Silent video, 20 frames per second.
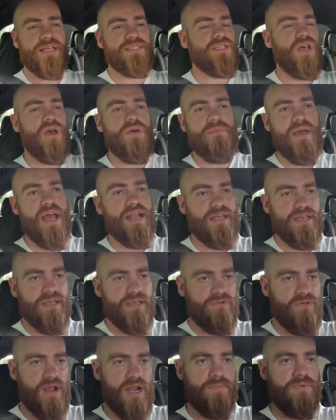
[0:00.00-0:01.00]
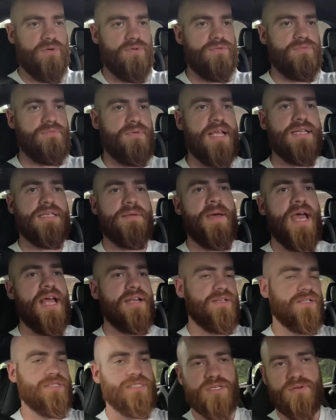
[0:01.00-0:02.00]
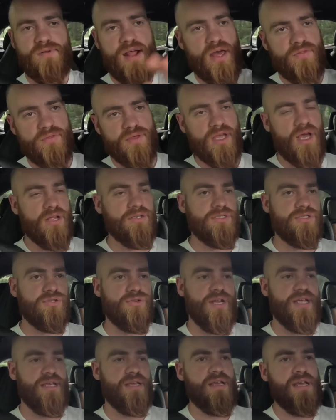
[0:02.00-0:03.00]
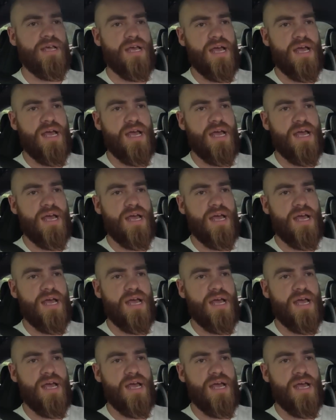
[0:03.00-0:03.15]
there's so many incredible independents around the country.